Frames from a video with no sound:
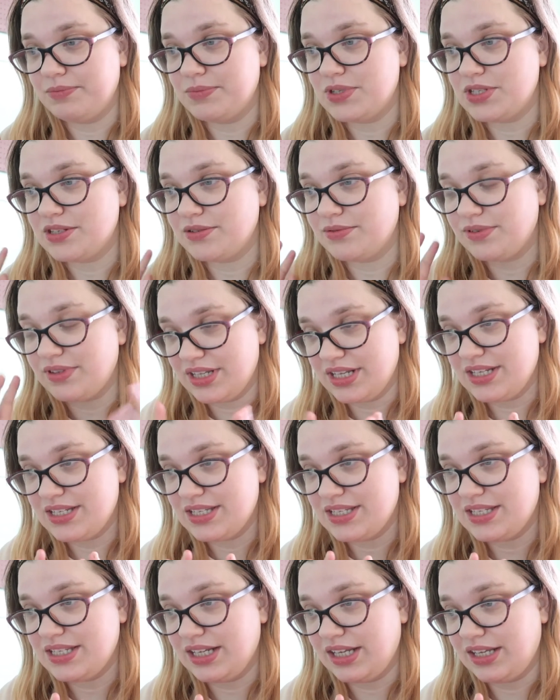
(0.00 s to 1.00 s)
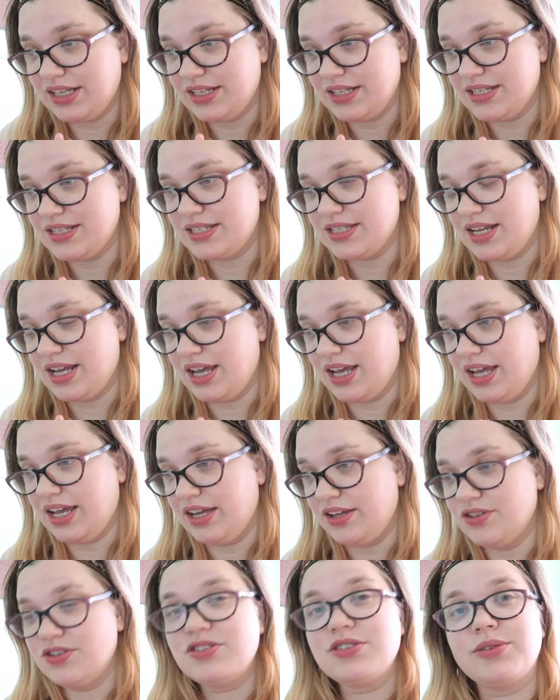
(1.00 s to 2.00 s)
So this is
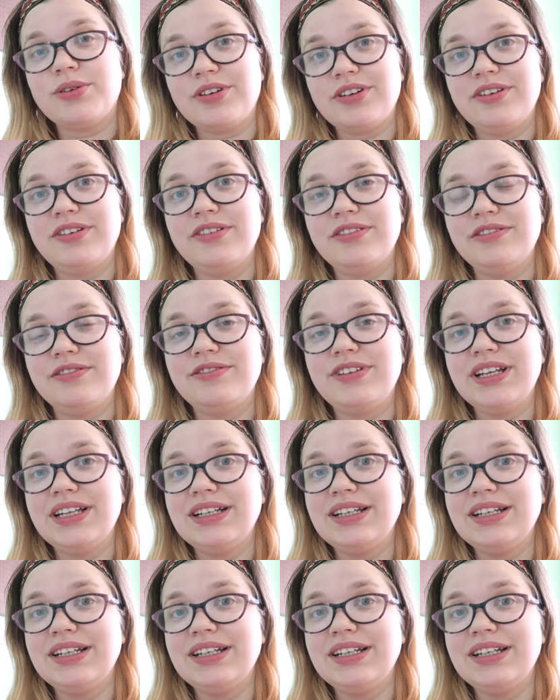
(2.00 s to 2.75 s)
a sort of